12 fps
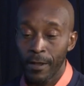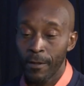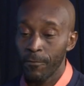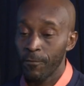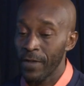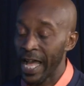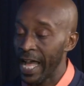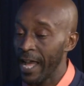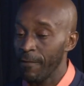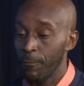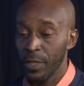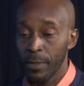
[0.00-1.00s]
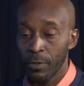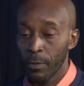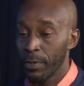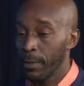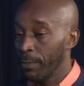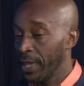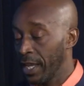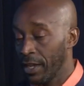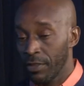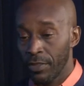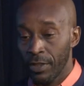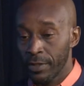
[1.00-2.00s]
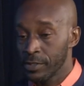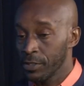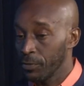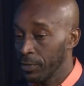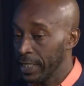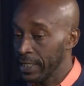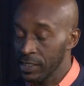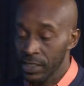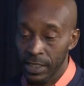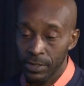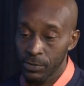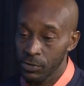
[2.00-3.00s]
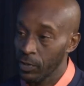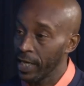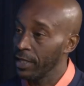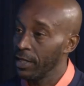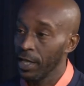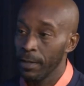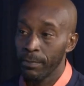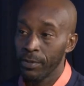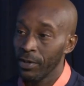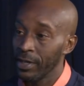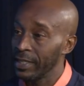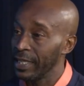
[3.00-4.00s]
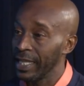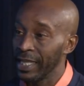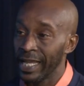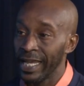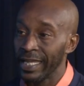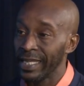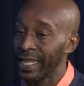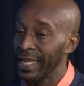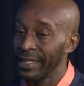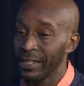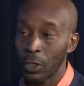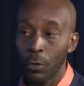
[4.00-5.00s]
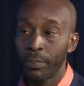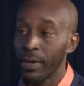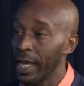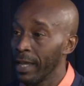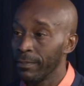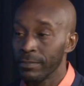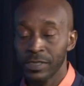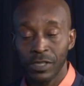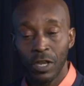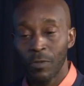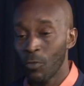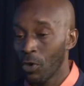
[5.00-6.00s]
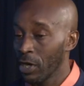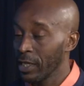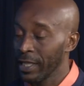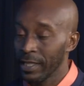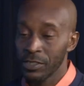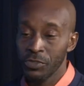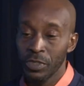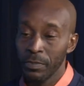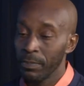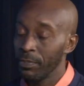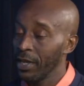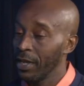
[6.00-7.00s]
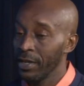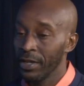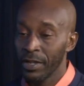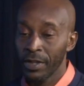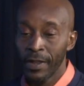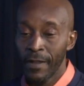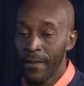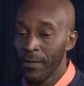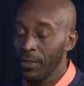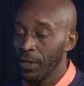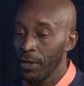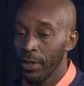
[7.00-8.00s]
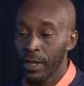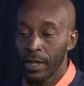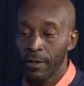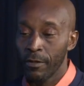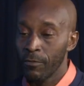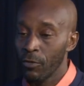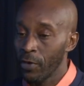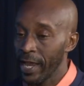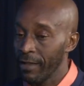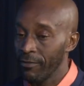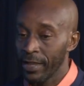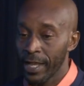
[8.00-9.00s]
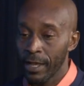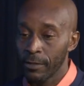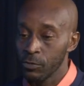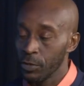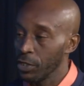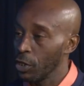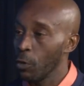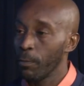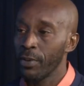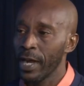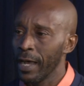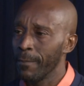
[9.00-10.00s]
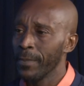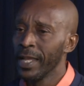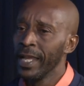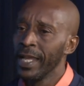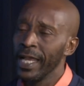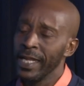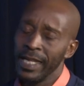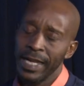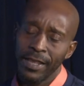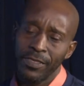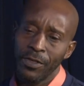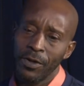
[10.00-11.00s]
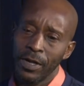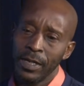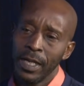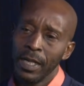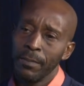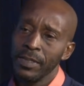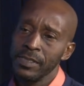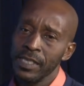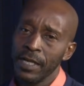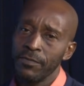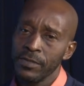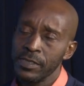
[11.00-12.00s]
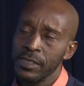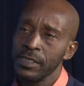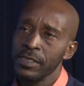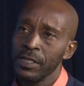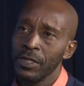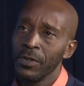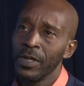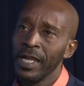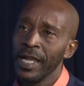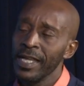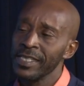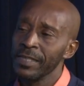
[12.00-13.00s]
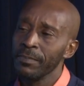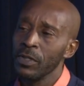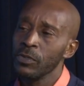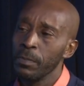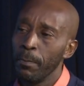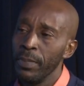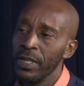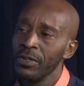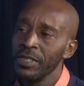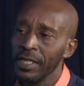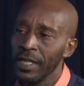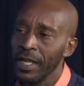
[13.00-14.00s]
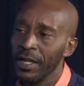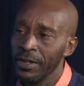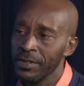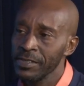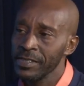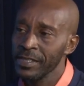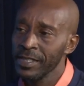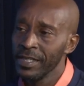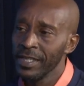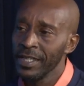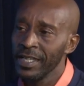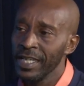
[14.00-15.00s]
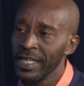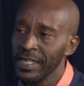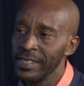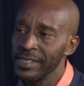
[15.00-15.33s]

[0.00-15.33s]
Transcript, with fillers: 5 people prepare their syringe needles right there in broad daylight, like no problem. Saw them walking down the street preparing their crack valves with no problem. And then I thought, but San Francisco has the most billionaires in its